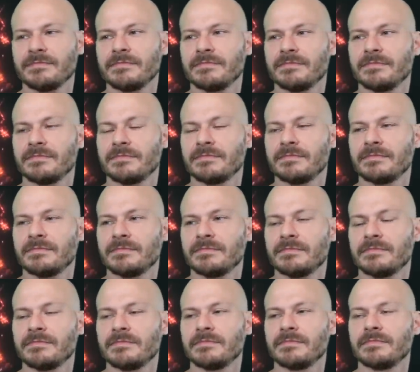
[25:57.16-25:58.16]

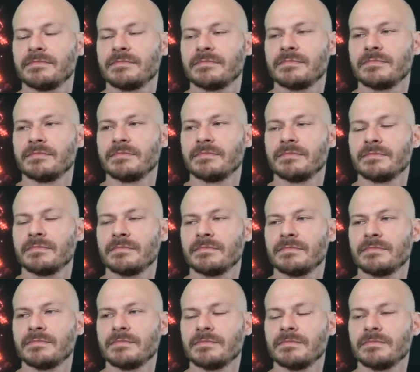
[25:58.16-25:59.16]

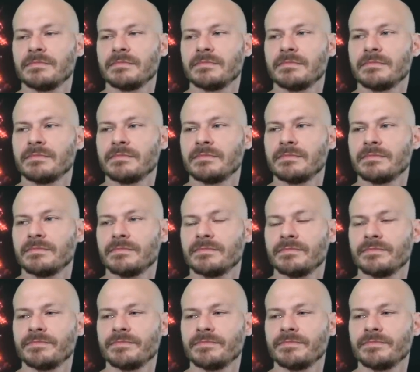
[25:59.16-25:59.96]
(not speaking)